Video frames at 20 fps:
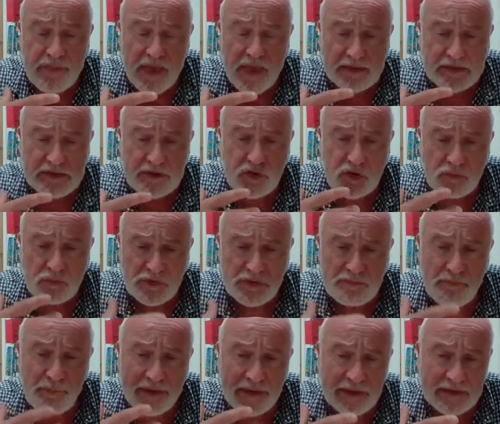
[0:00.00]
that
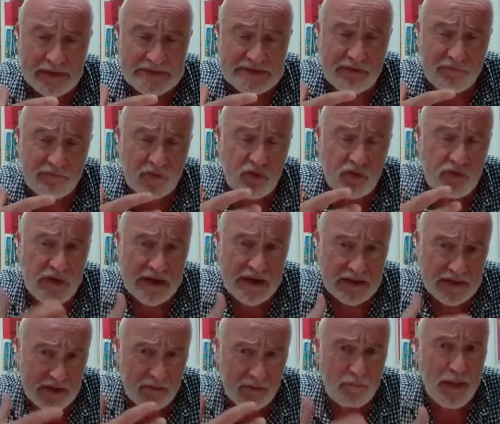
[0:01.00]
human beings have a
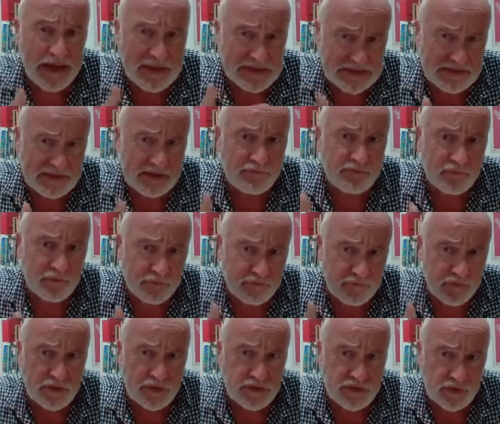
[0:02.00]
great capacity for
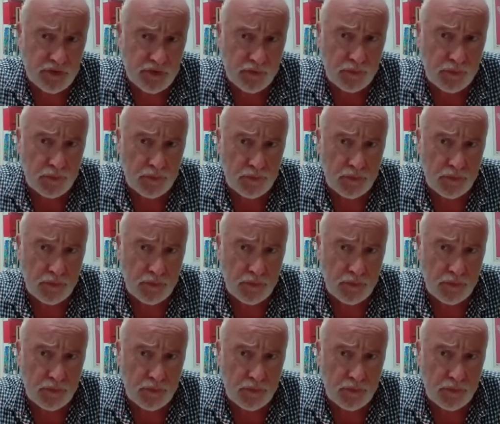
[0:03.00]
virtue,